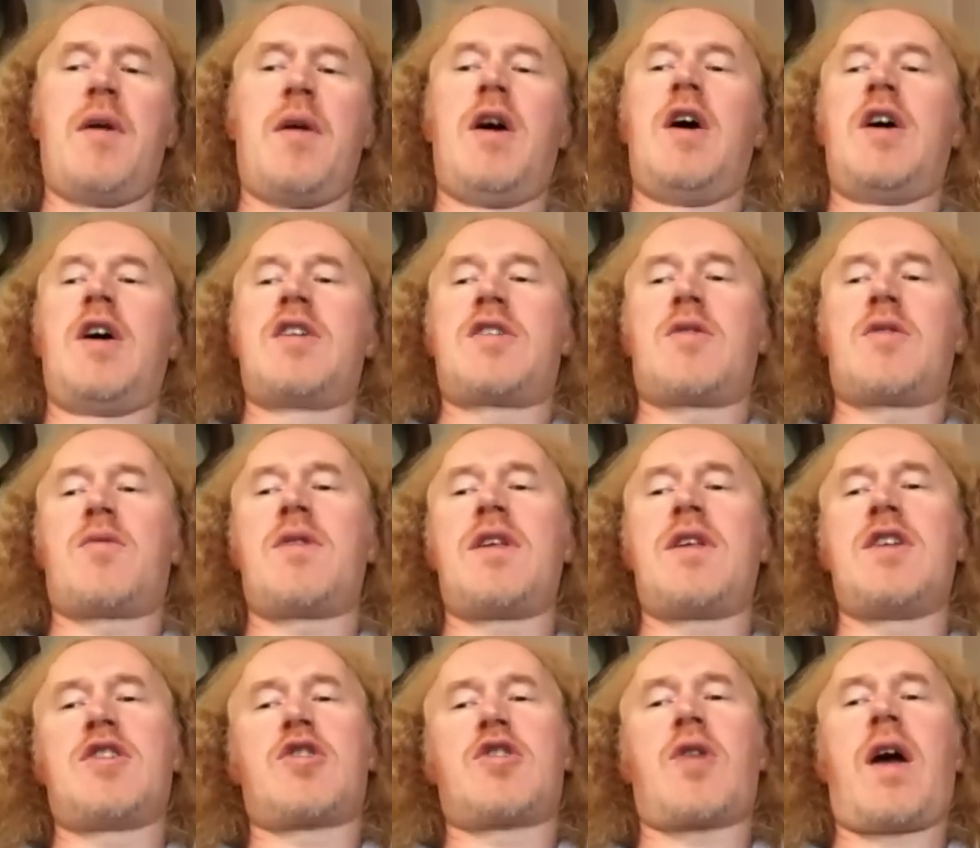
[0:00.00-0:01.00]
to really
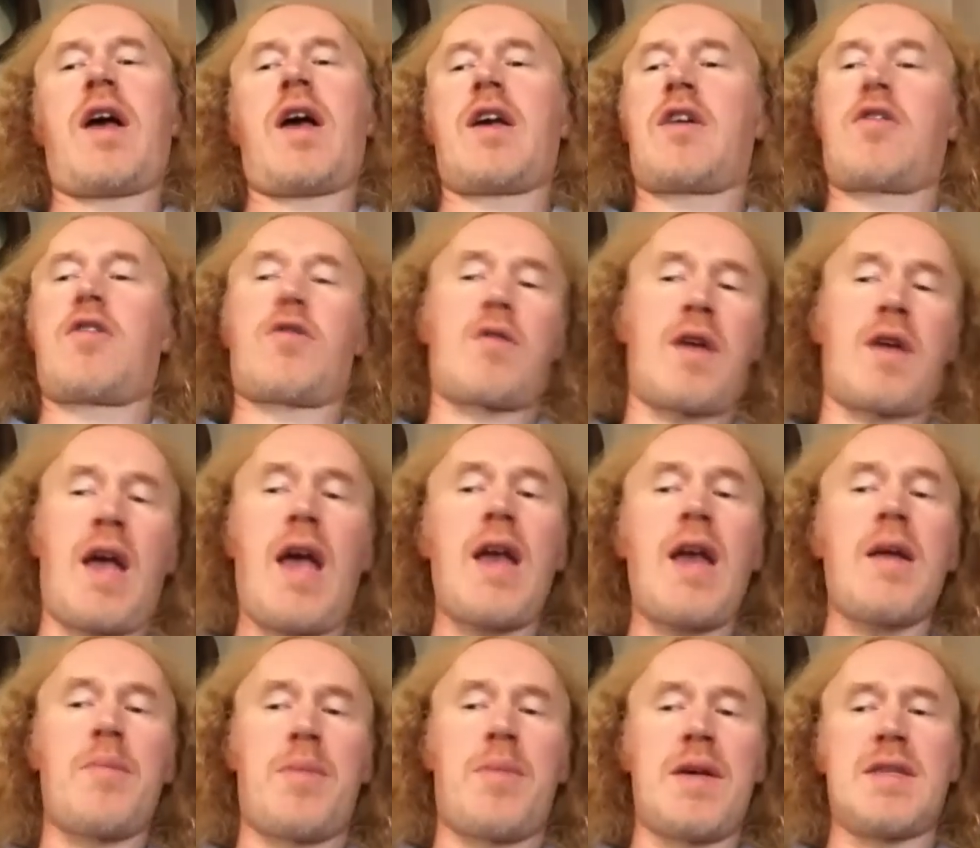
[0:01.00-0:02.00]
try and create a
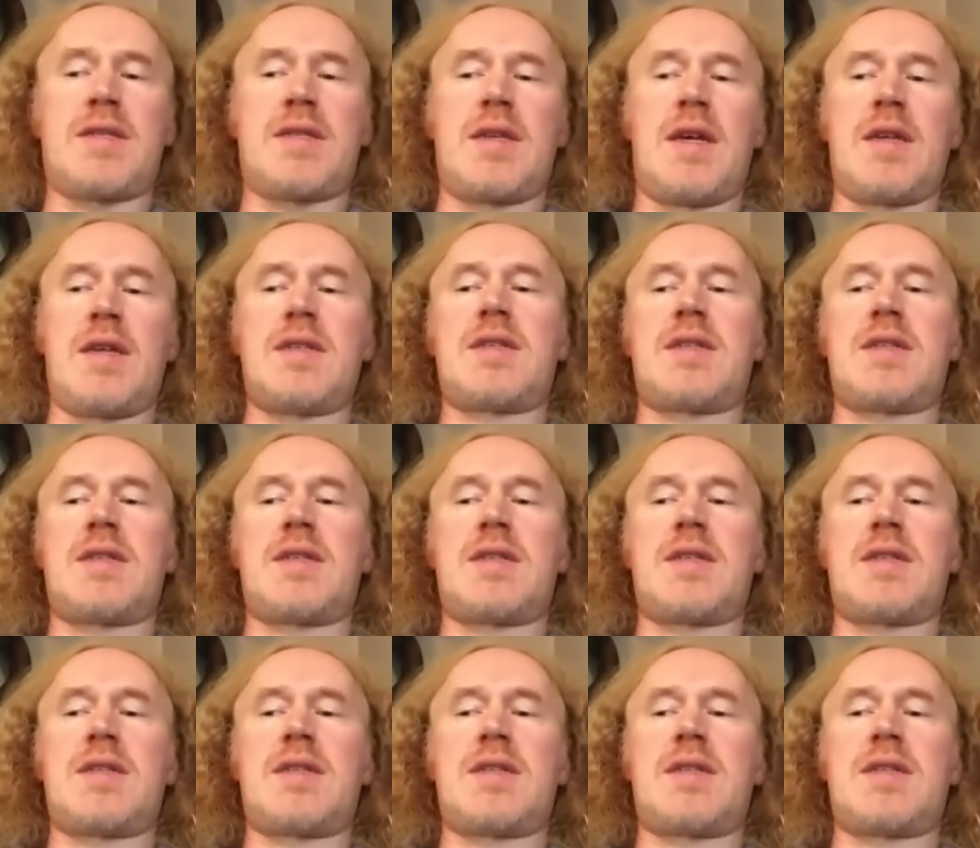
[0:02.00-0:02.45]
business,